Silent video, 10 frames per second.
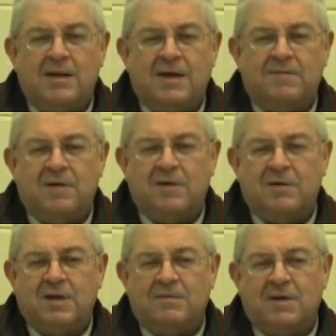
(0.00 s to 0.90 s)
They
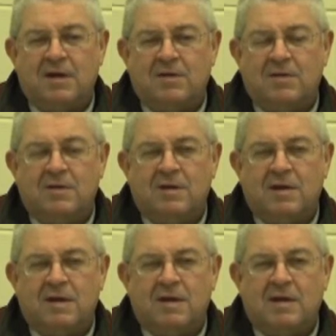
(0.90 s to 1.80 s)
figured that if they could
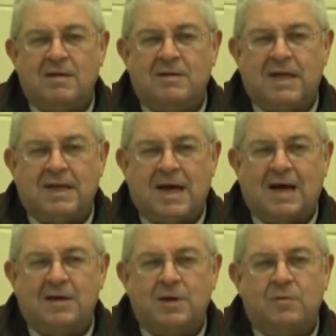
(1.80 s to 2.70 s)
take
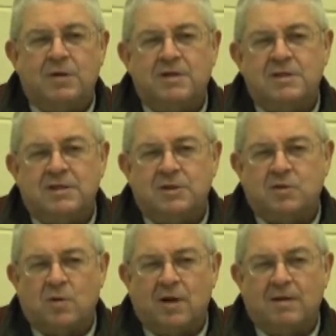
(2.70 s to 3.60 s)
on the unions in
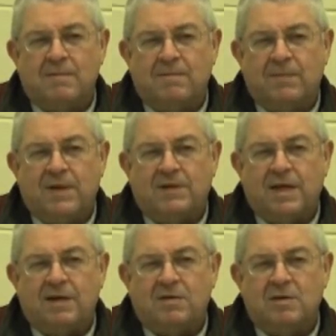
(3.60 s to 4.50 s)
Detroit, that
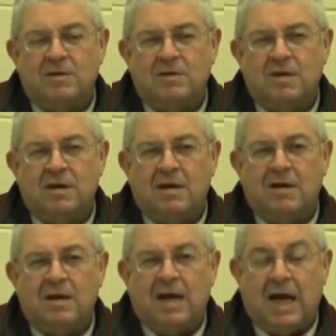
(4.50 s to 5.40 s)
they could,
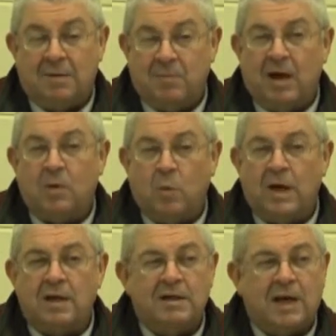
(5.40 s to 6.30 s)
and
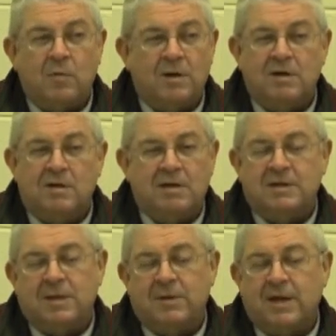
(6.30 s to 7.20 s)
win, they would
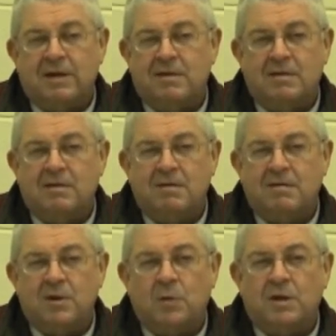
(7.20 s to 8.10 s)
intimidate
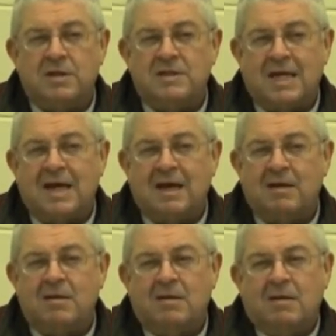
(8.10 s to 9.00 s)
unions
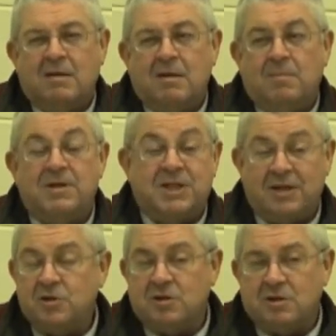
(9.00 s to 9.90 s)
and
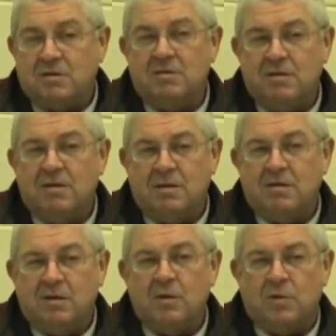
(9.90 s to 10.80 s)
potential
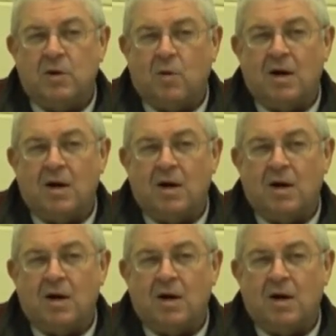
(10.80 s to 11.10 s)
union